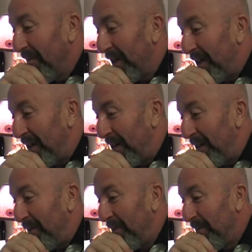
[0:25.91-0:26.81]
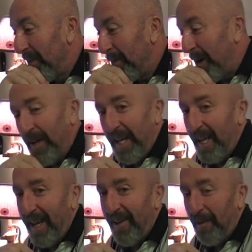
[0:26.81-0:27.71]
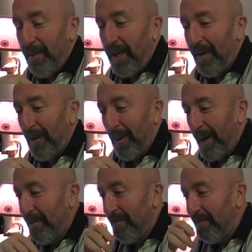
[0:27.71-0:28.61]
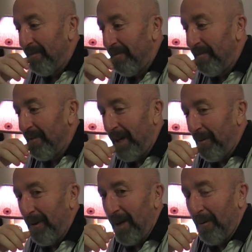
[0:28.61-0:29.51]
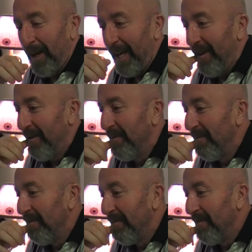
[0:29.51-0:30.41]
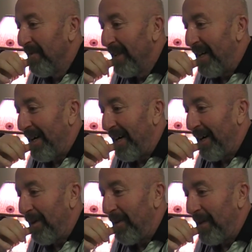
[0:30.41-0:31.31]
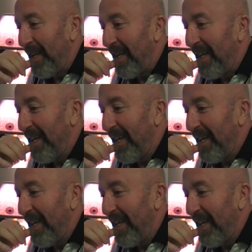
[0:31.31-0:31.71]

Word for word: Uh, apparently he hasn't been everywhere. Not, not really. Uh, the